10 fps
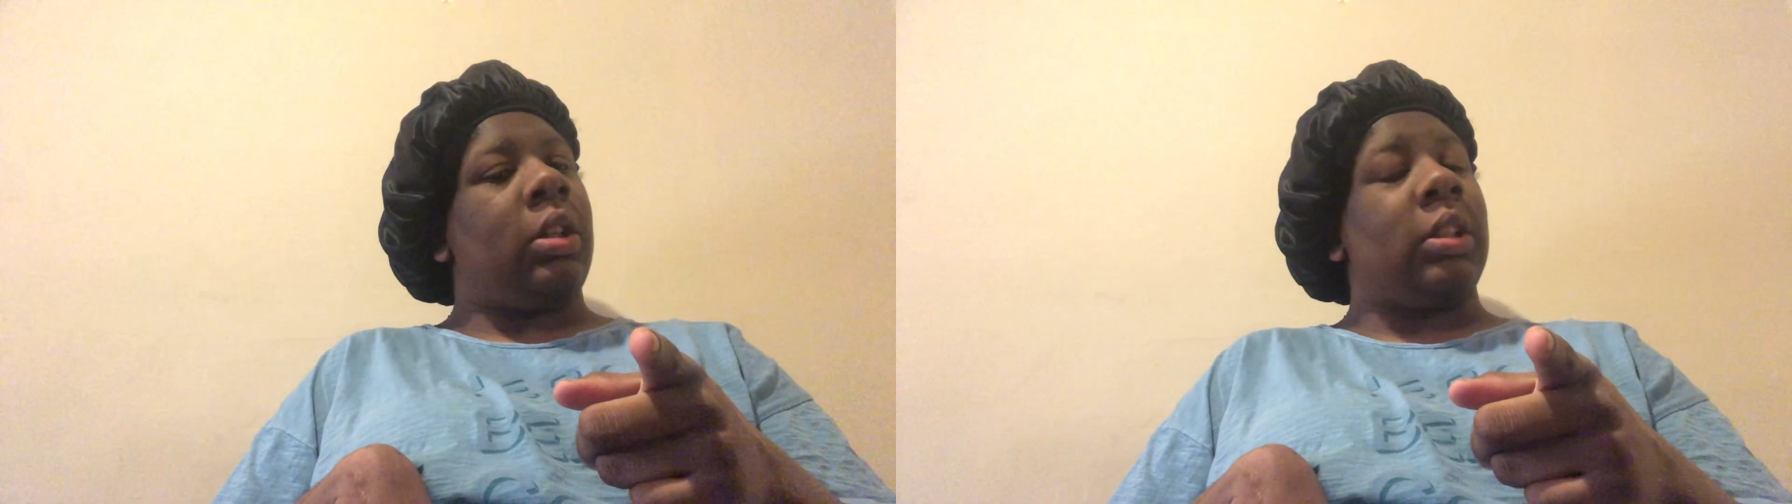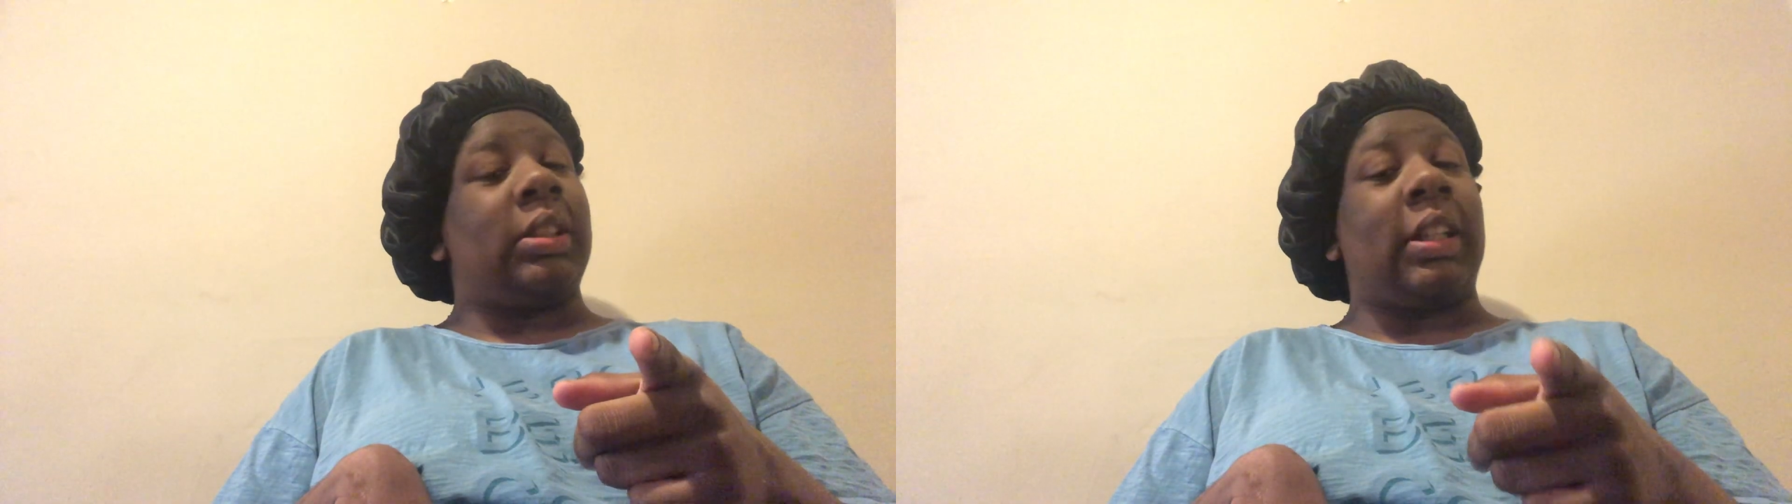
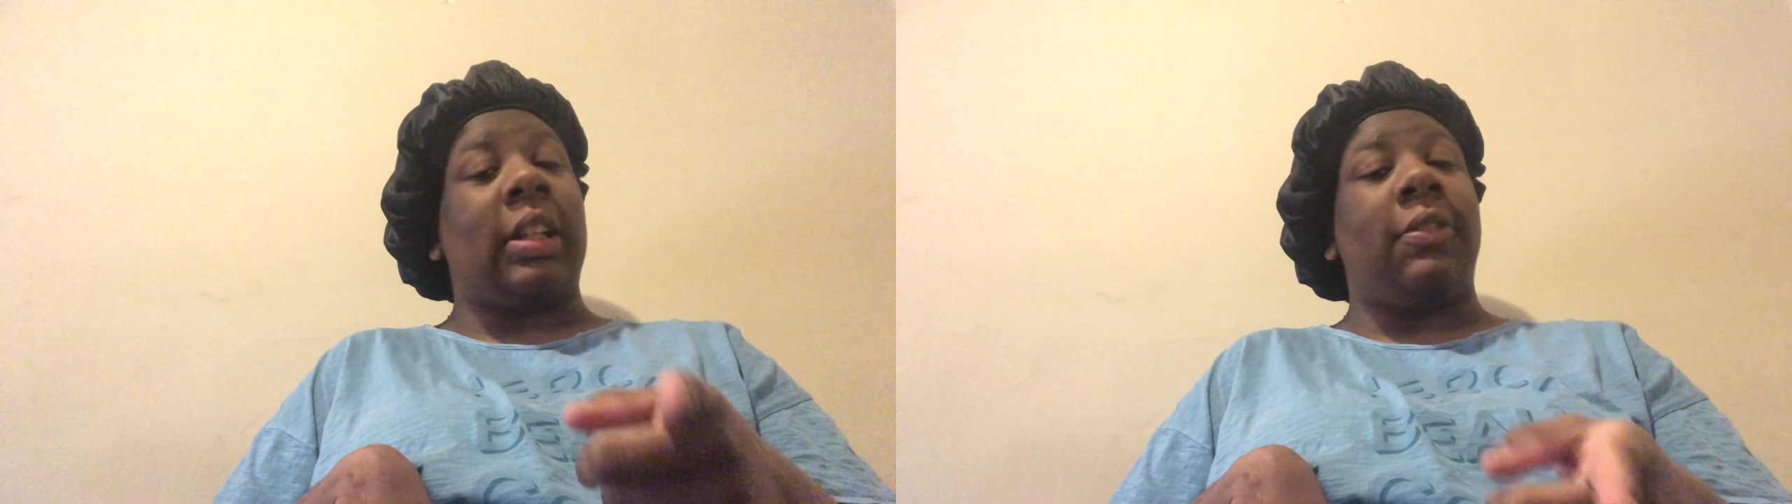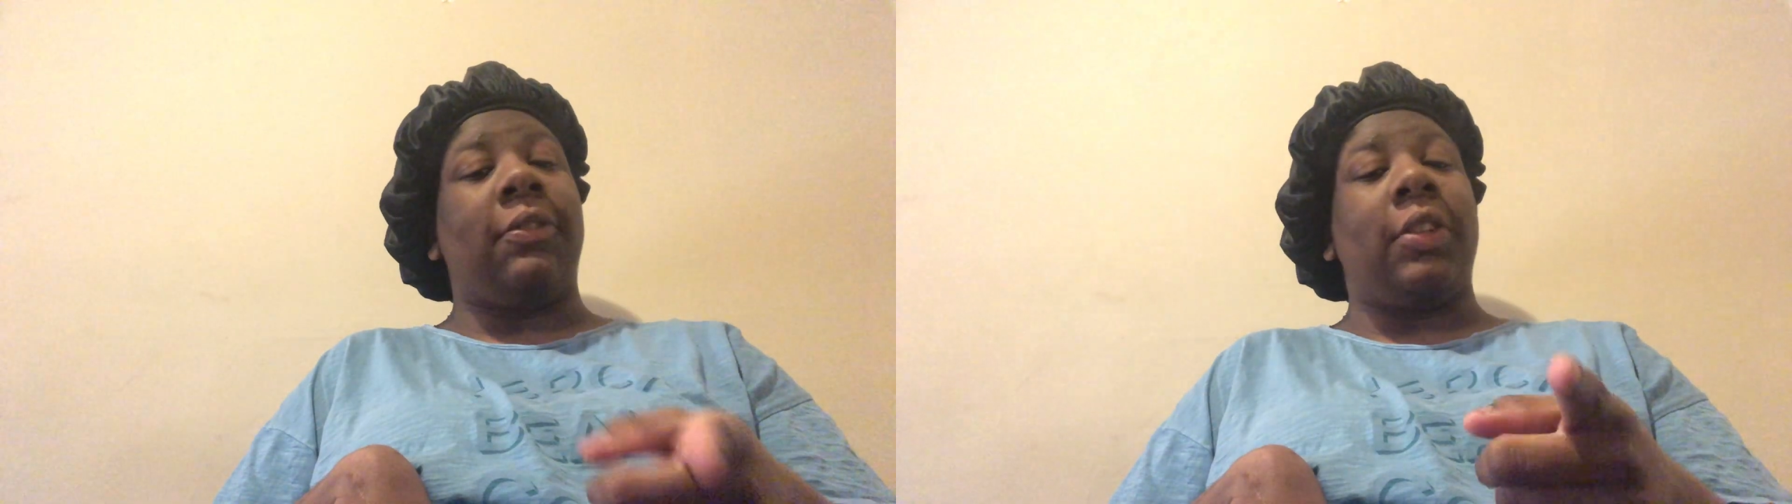
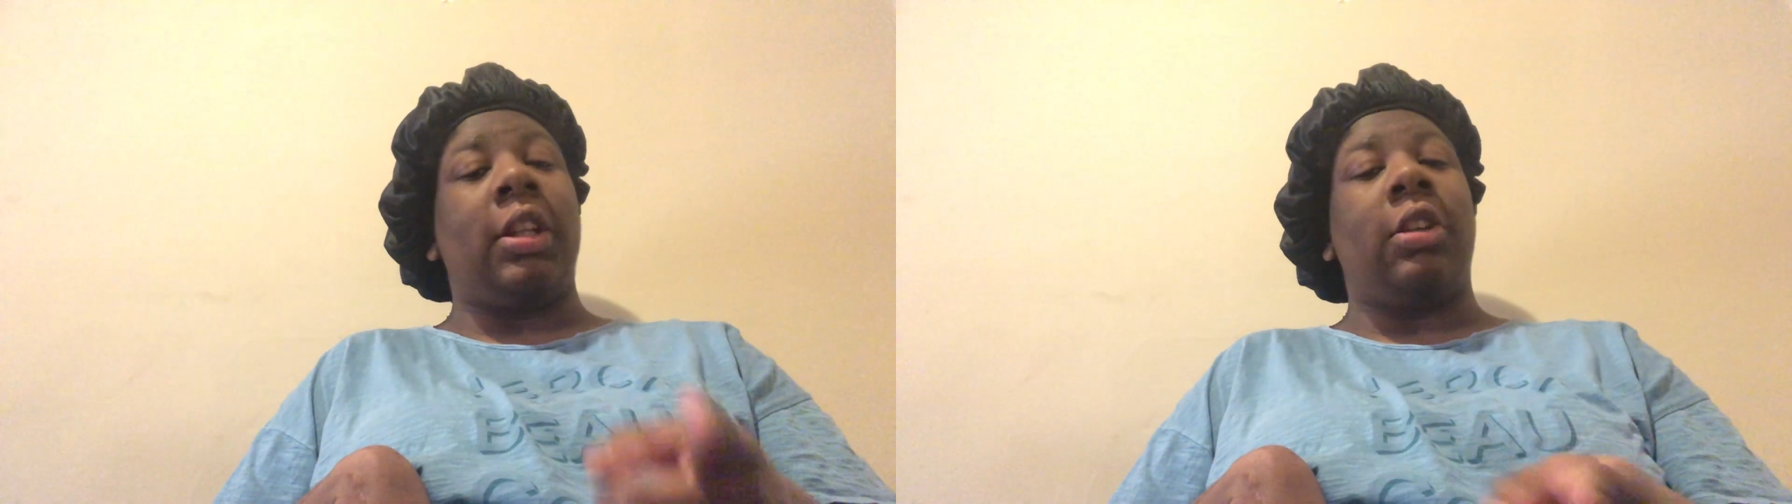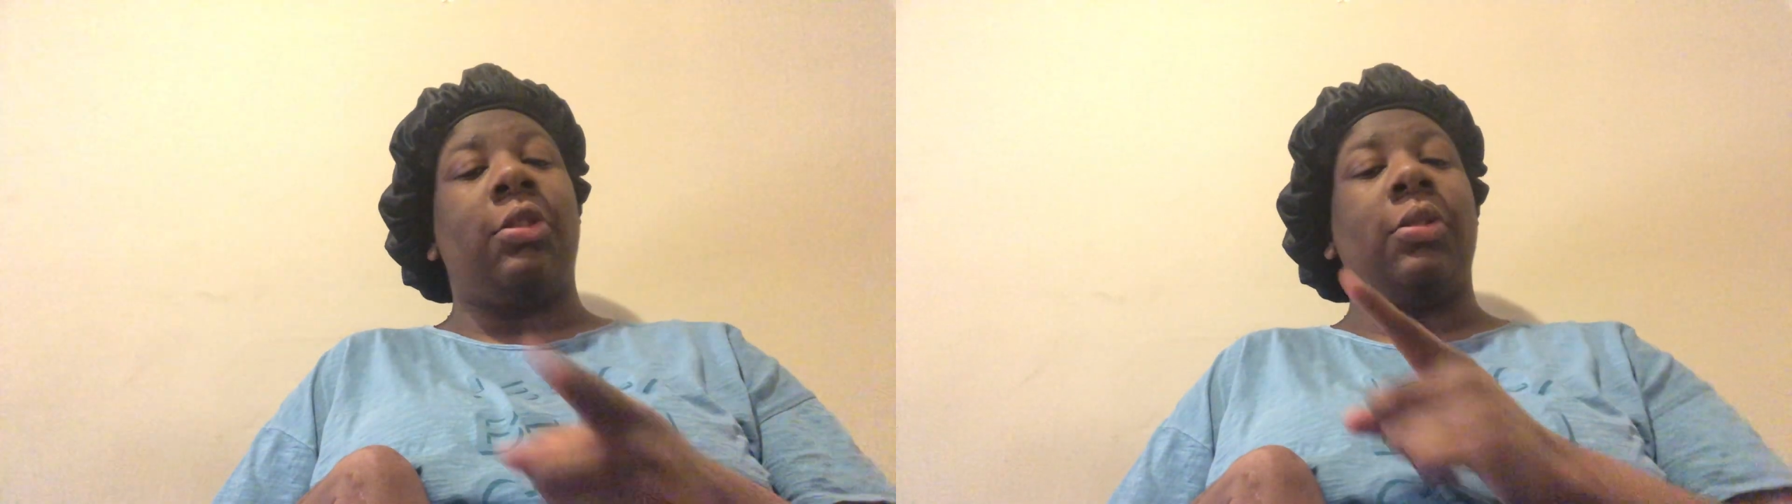second
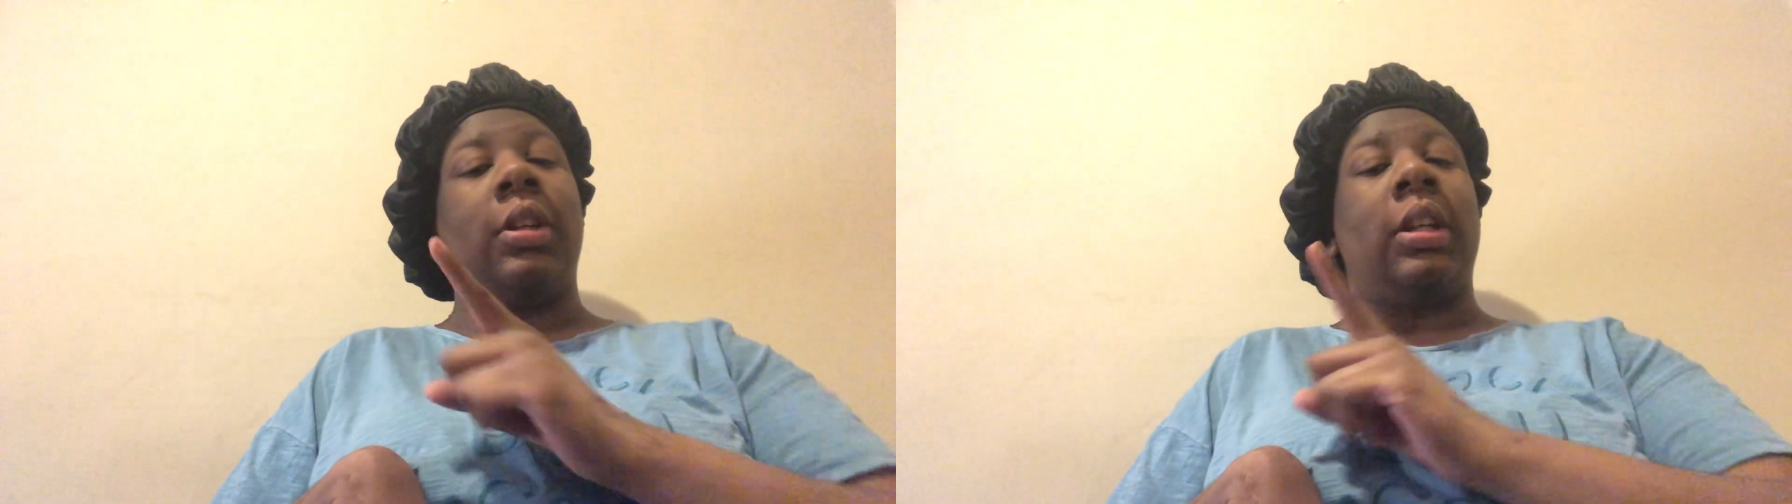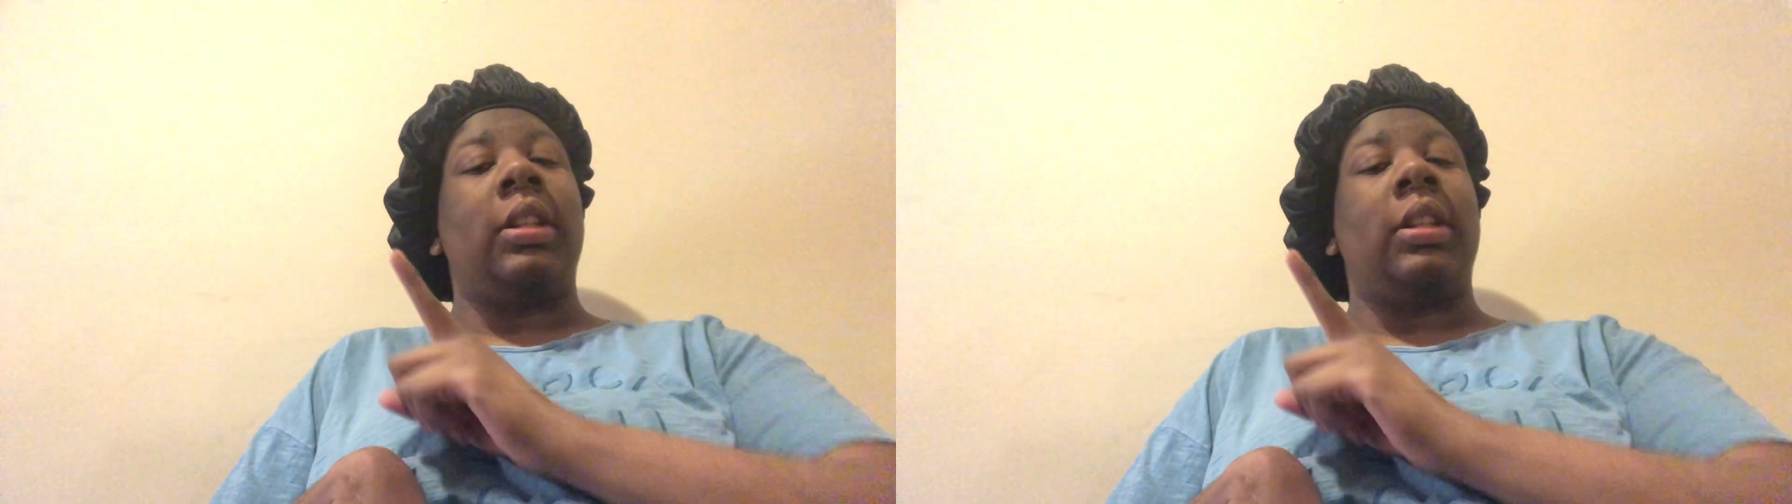video,